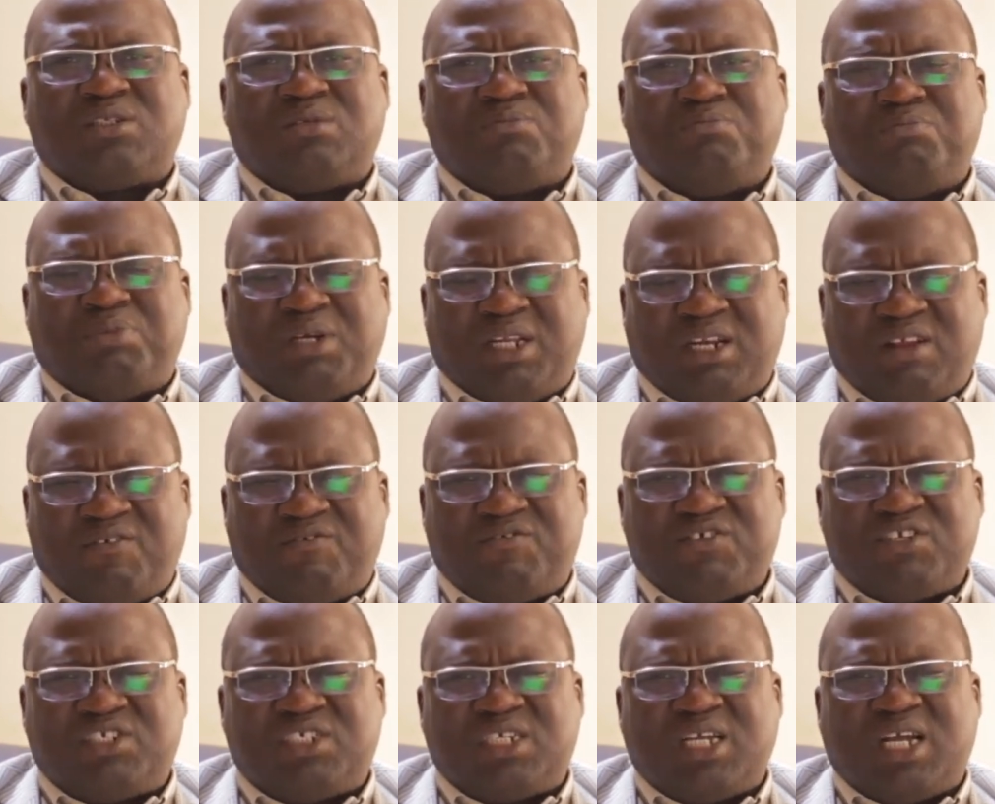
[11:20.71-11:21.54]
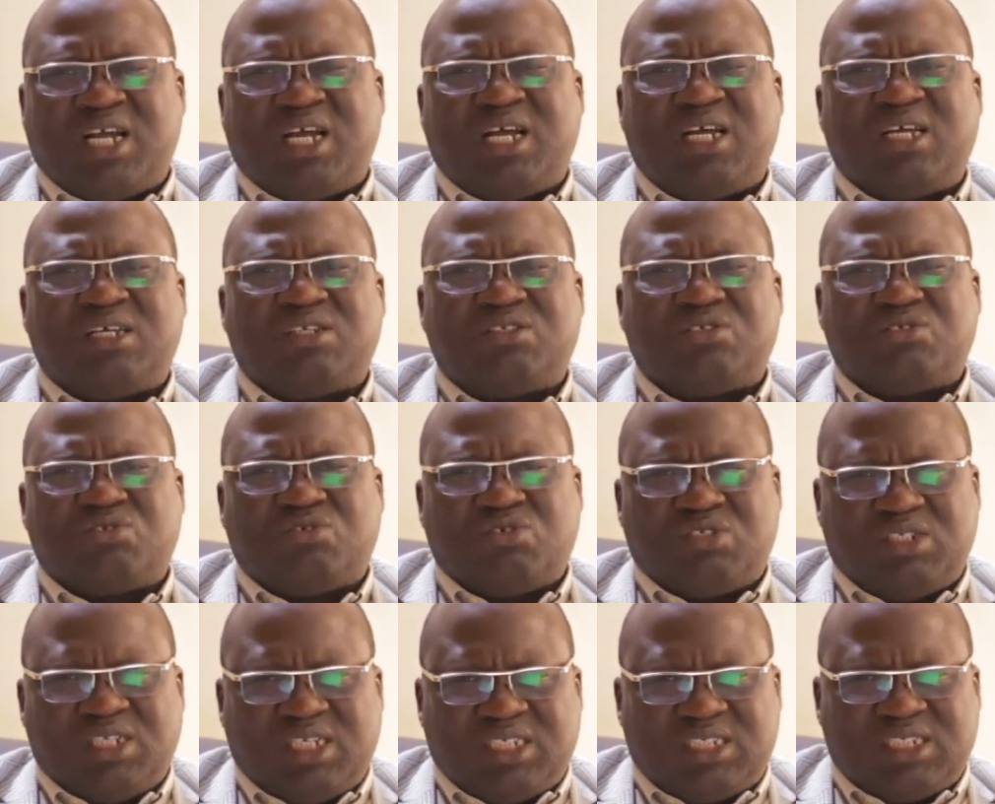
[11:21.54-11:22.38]
beneficial to
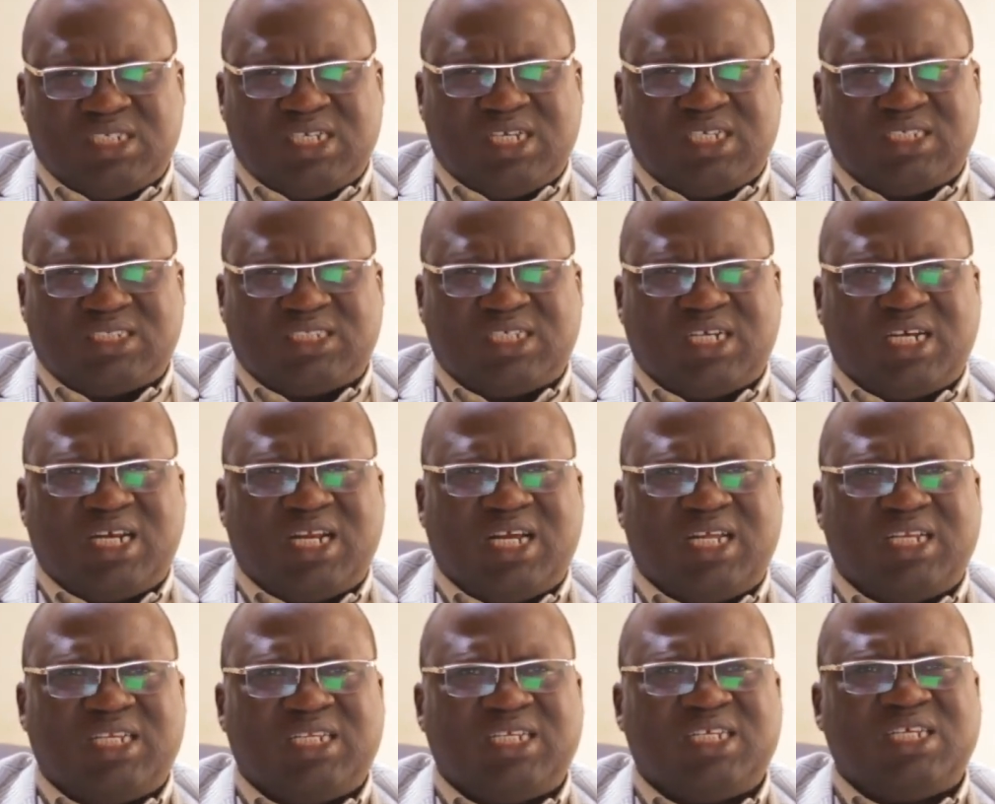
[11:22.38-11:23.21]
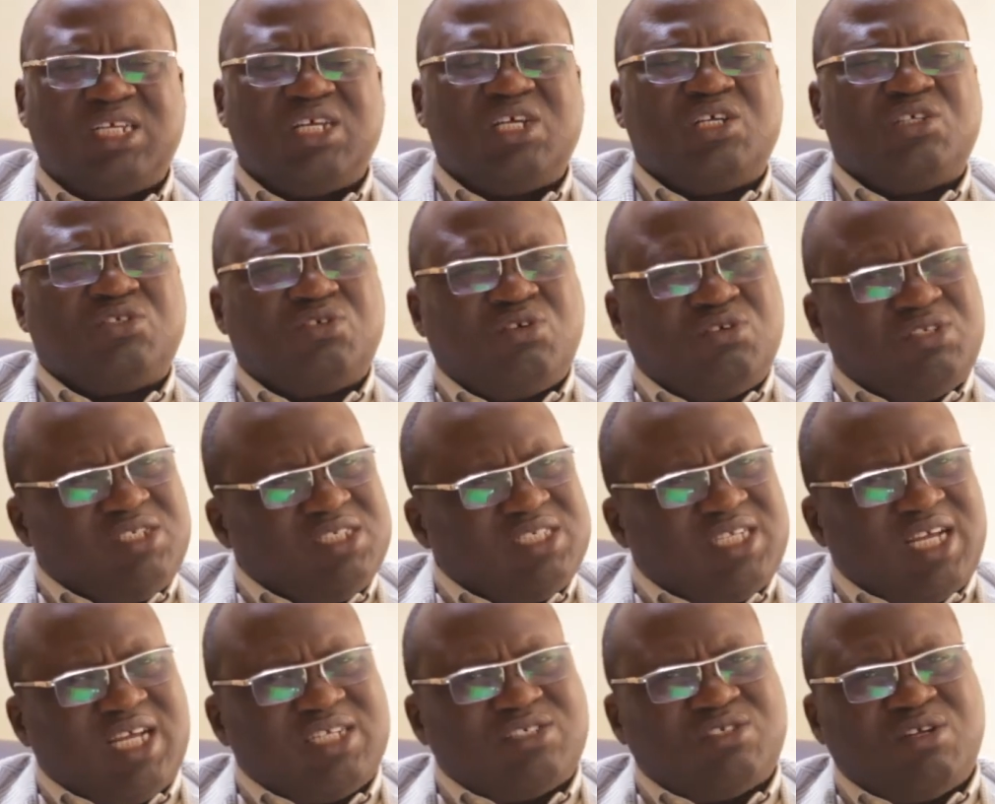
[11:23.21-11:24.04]
Nigerians generally. So
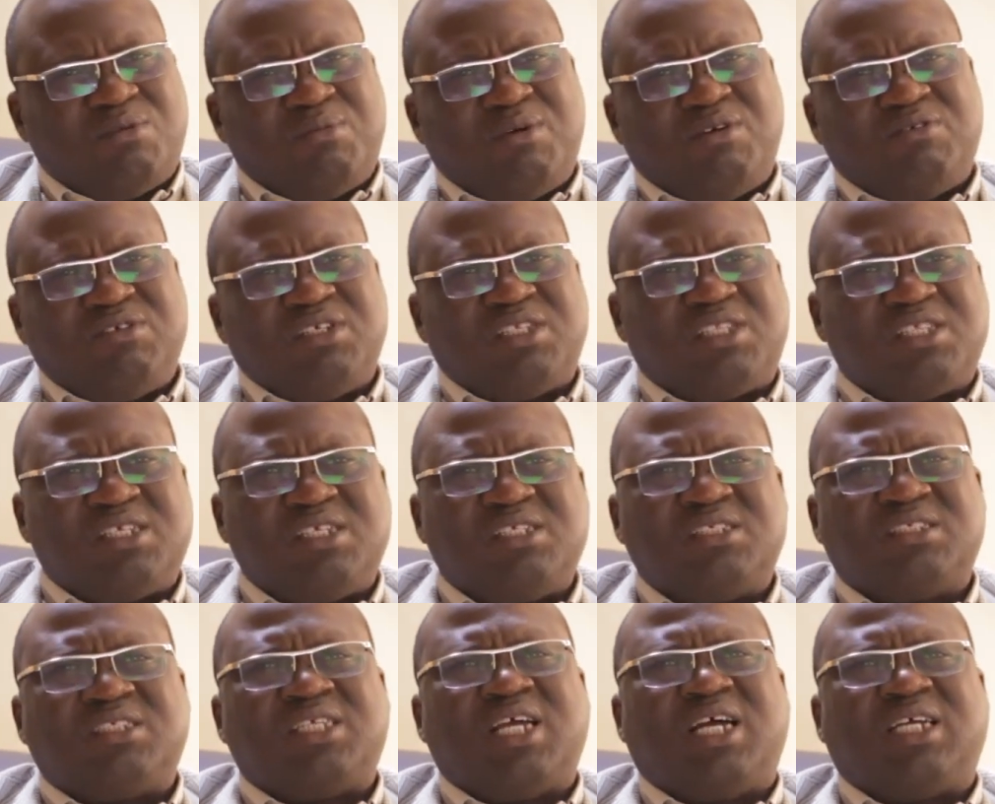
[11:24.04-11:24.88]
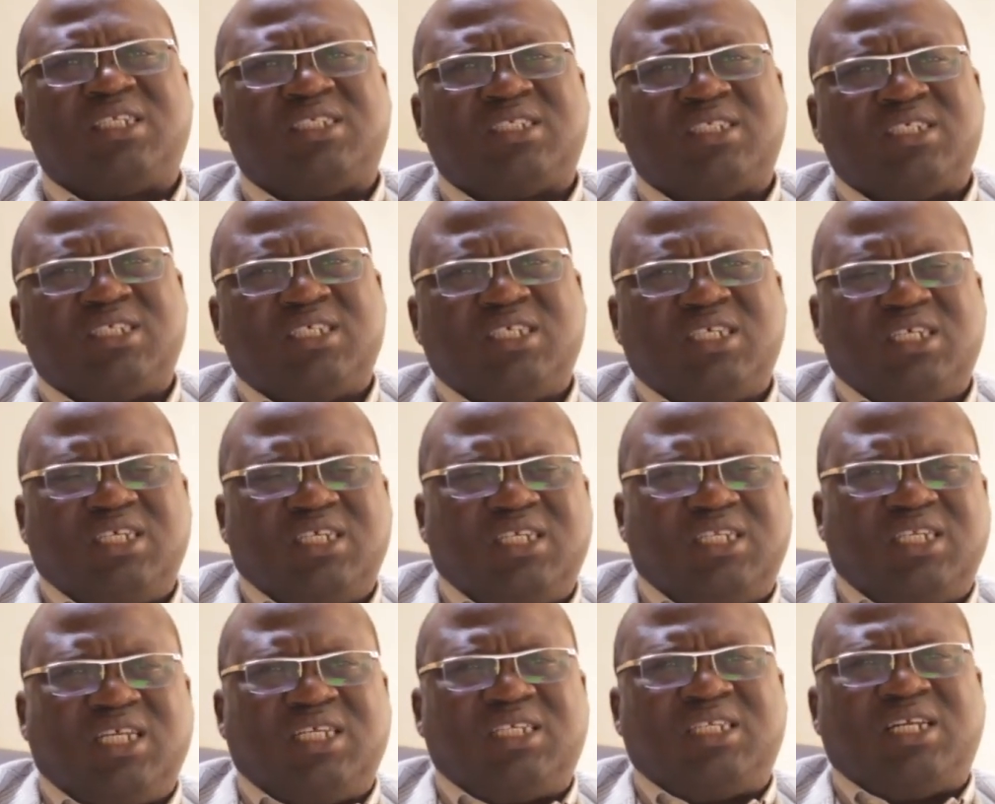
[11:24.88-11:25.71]
these are some of the things that
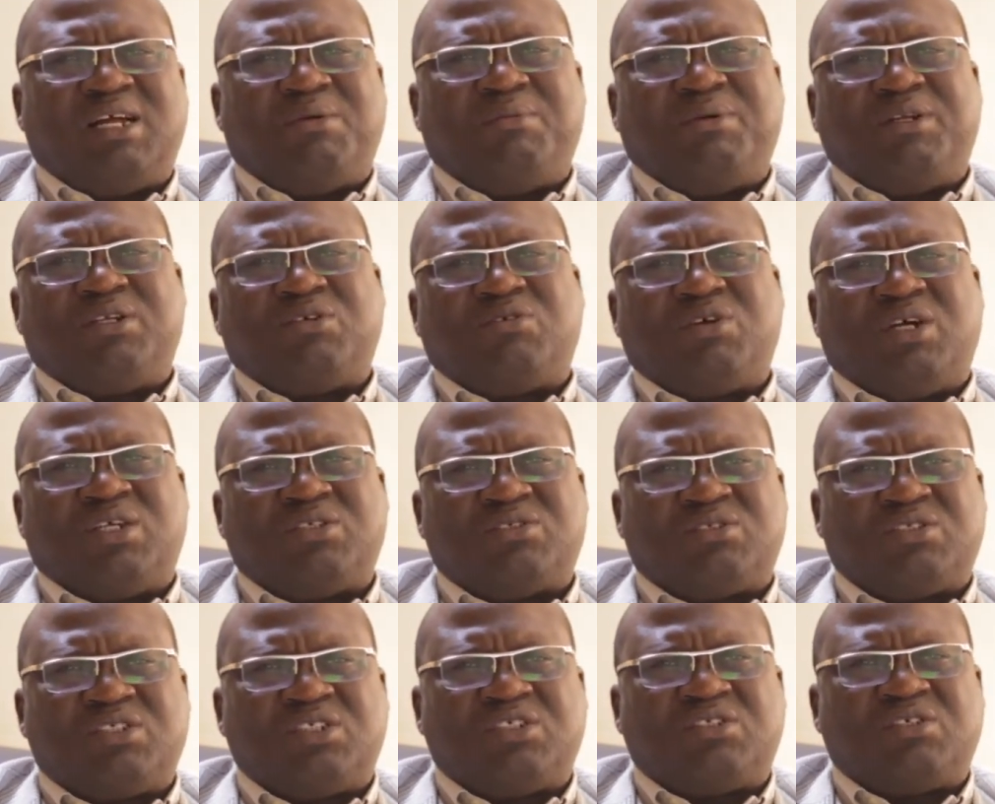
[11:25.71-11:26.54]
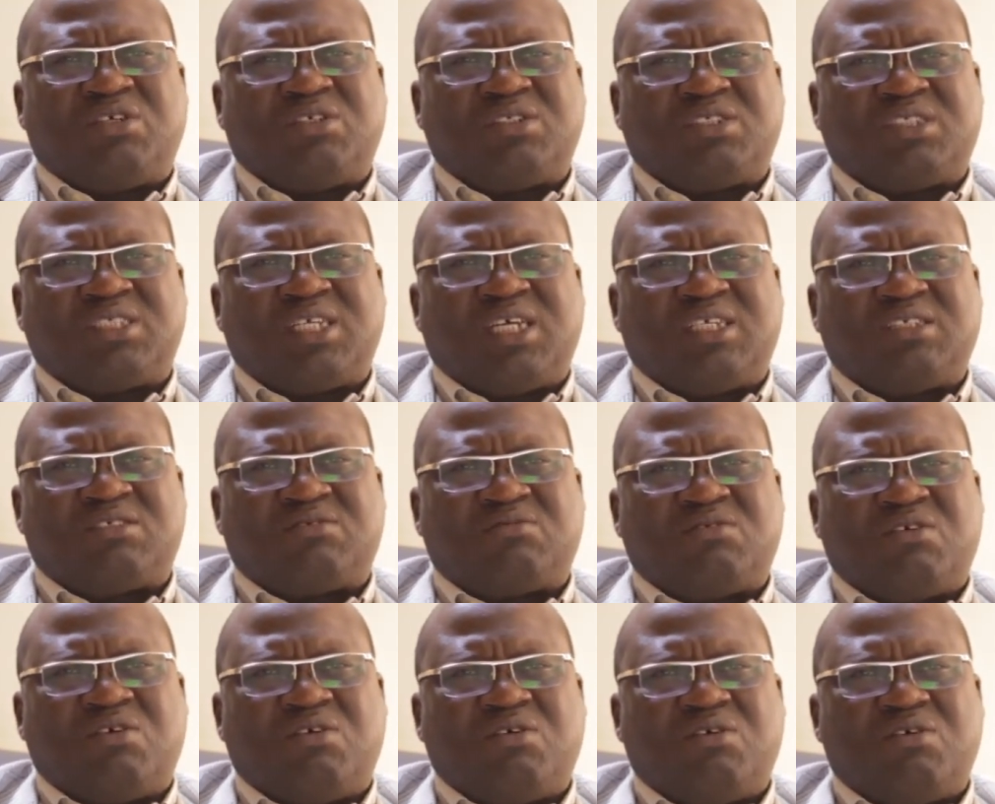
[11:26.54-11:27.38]
Nigerian Medical Association stands
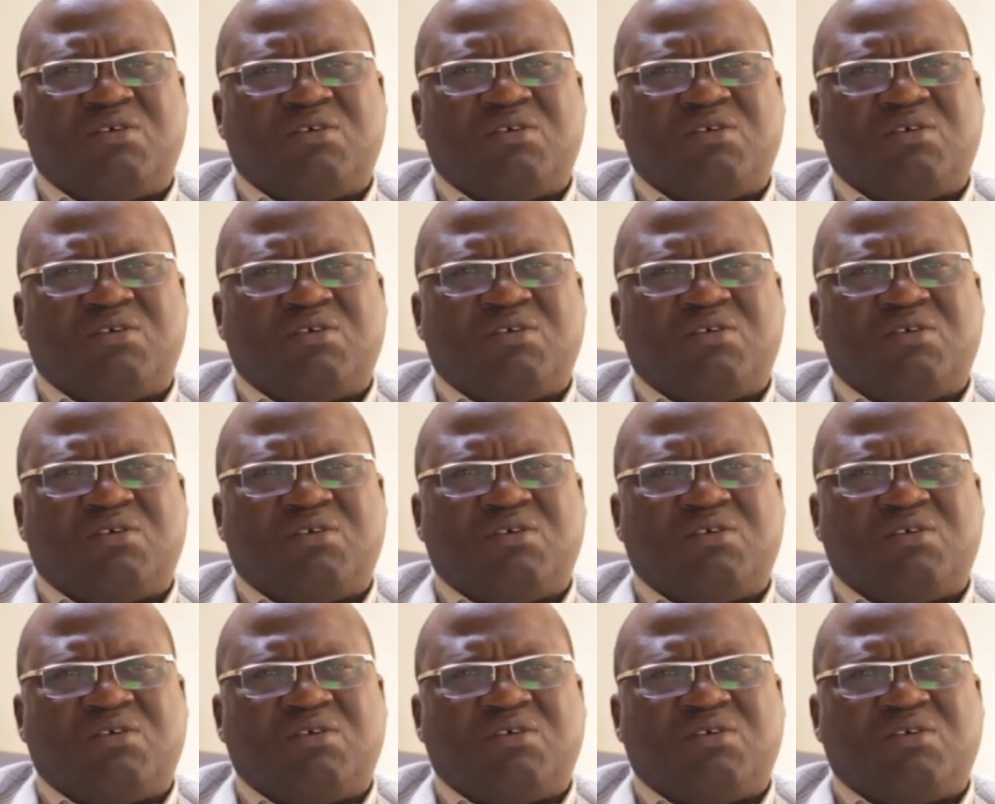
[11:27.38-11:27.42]
for.